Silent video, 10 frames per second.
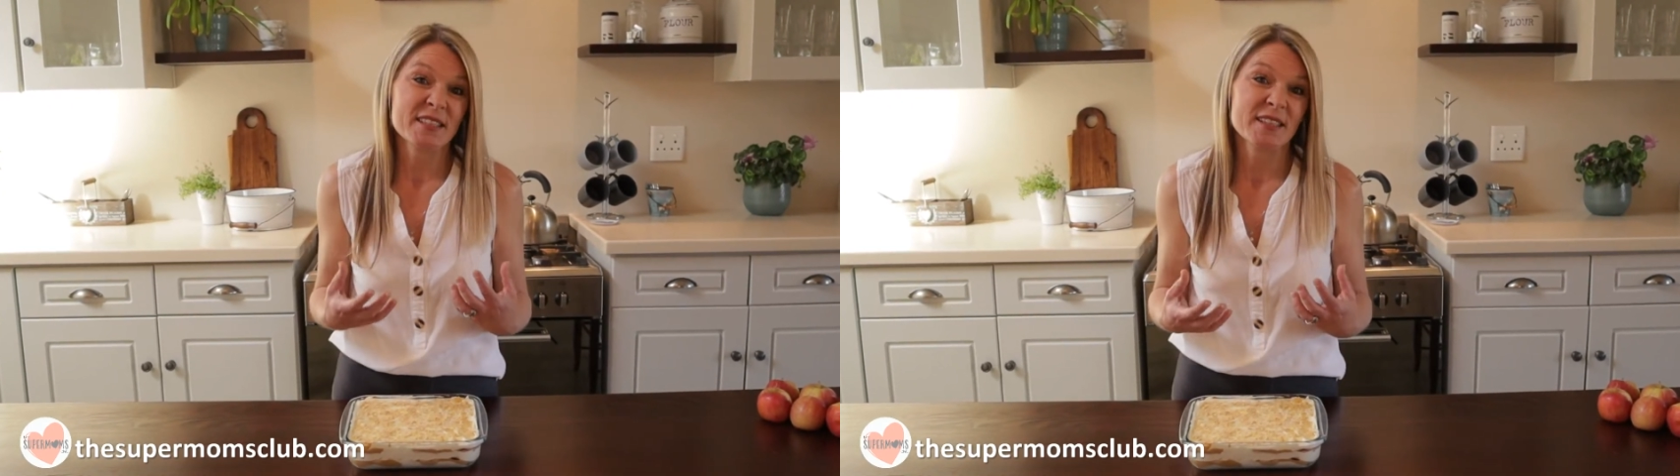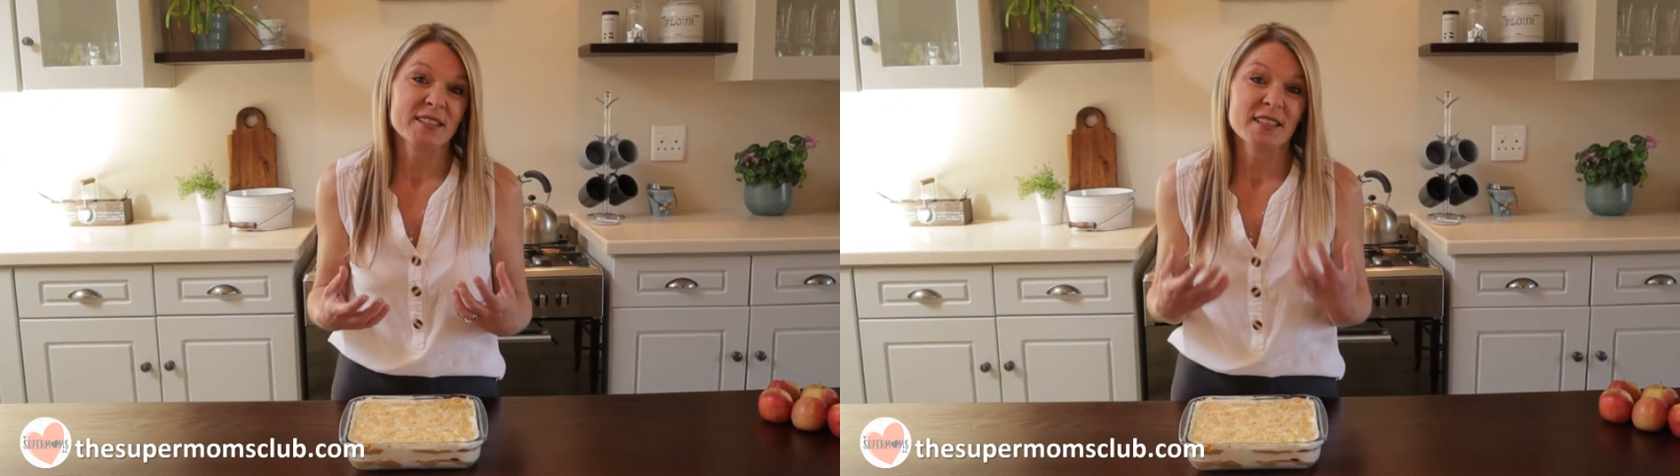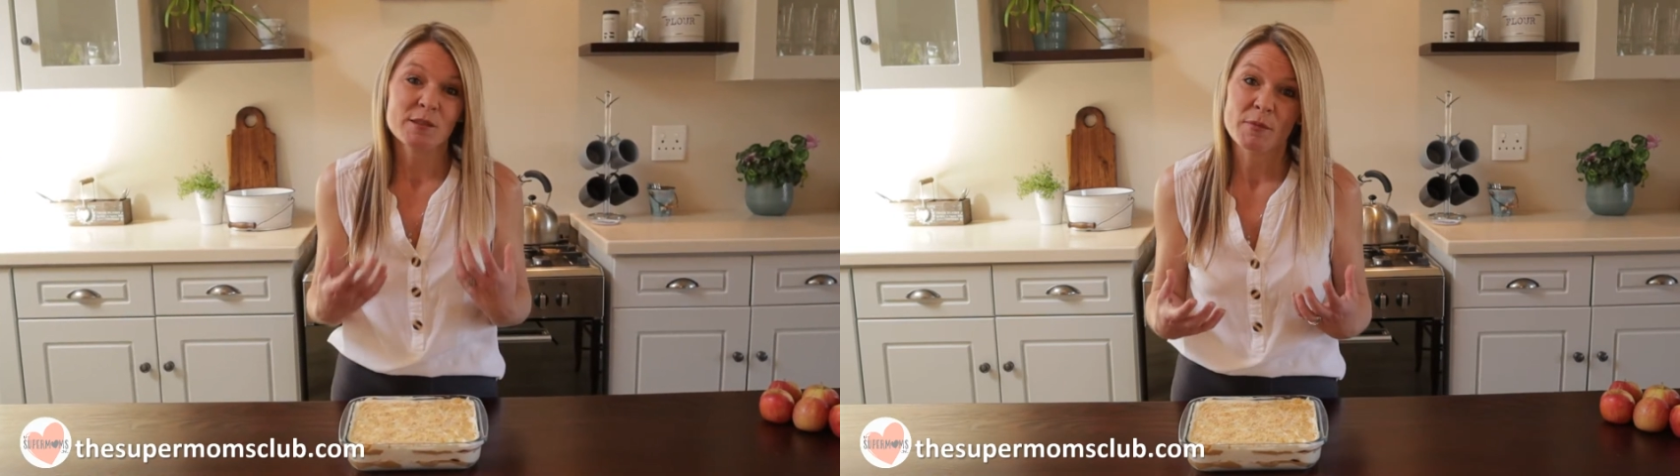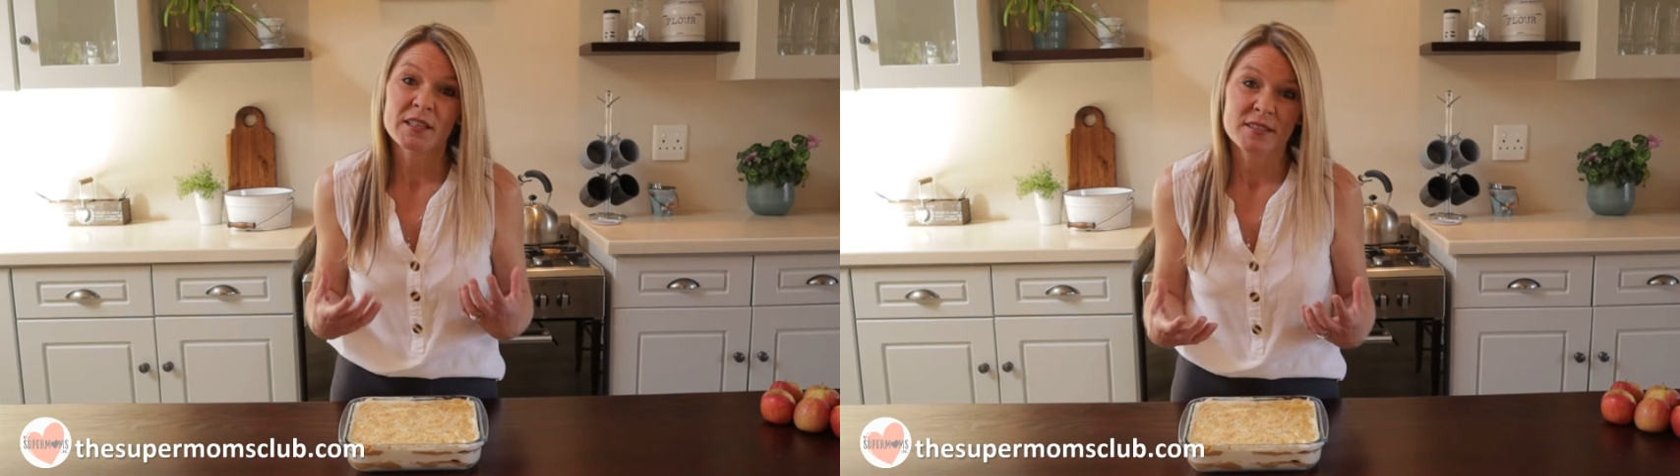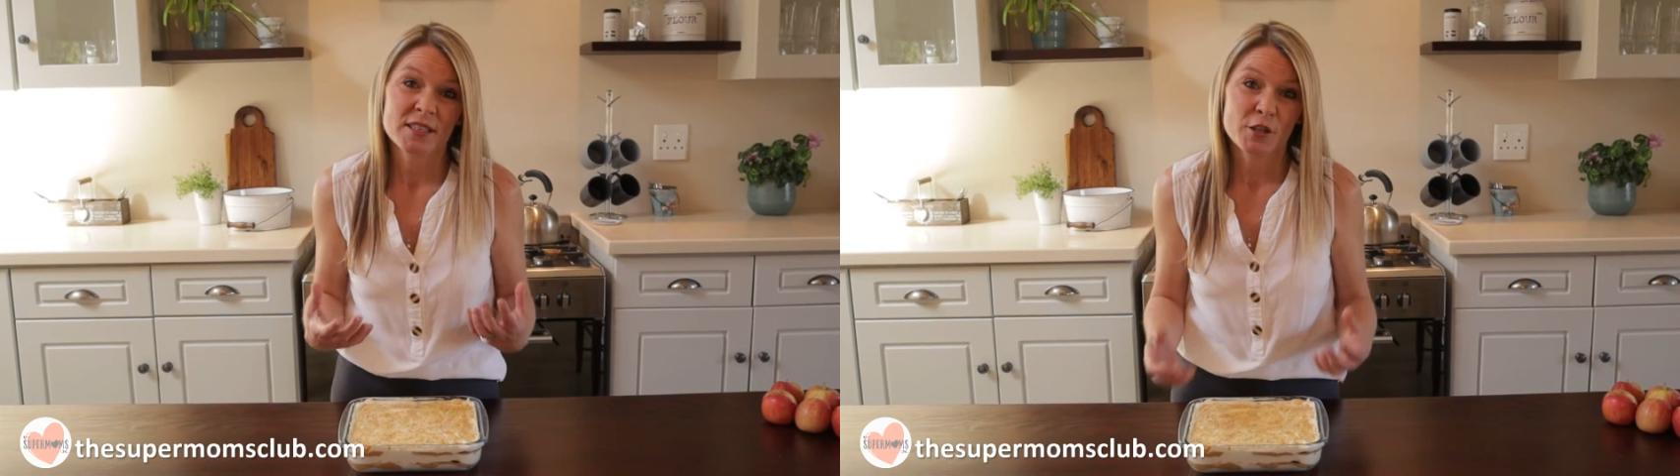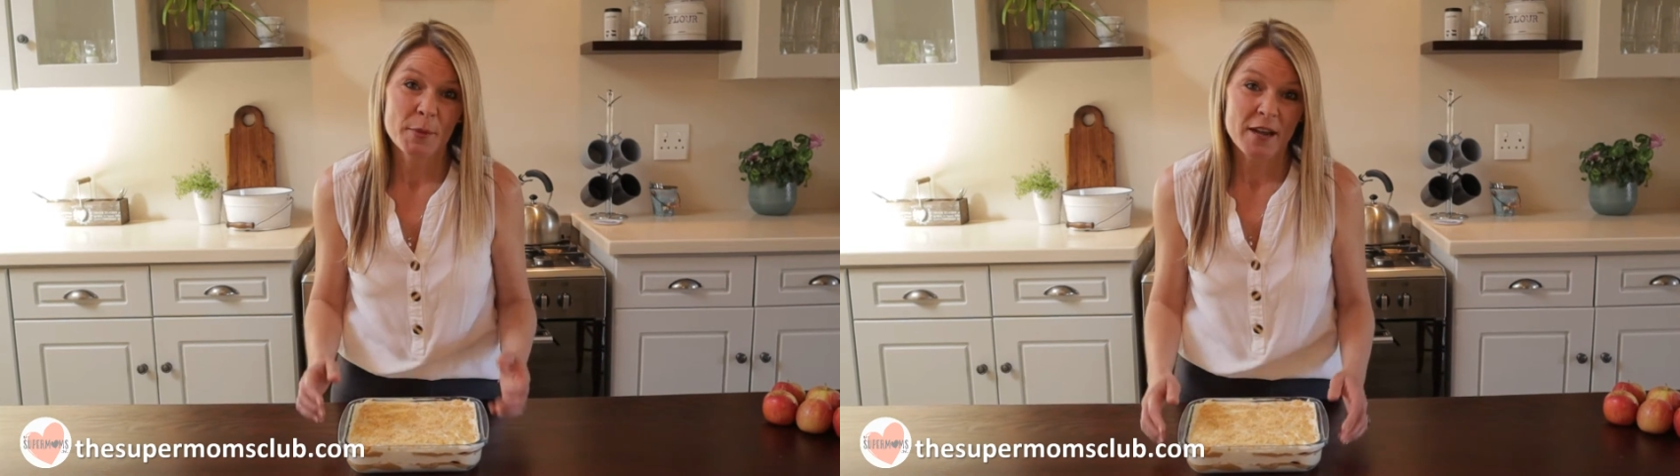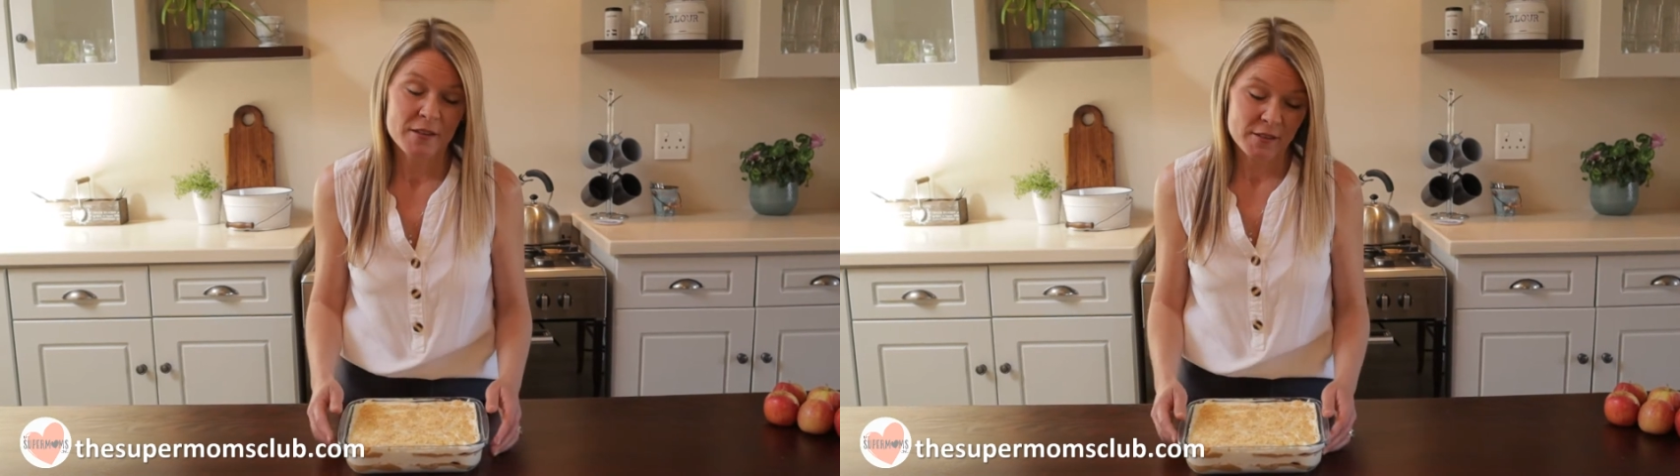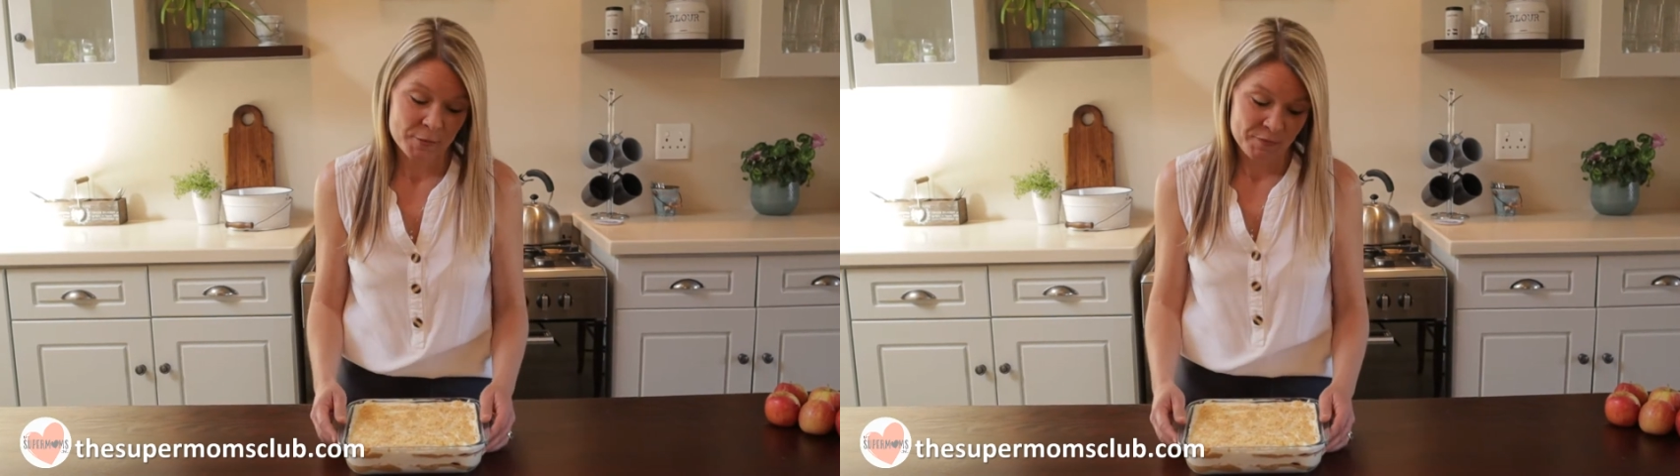it, it melts in your mouth.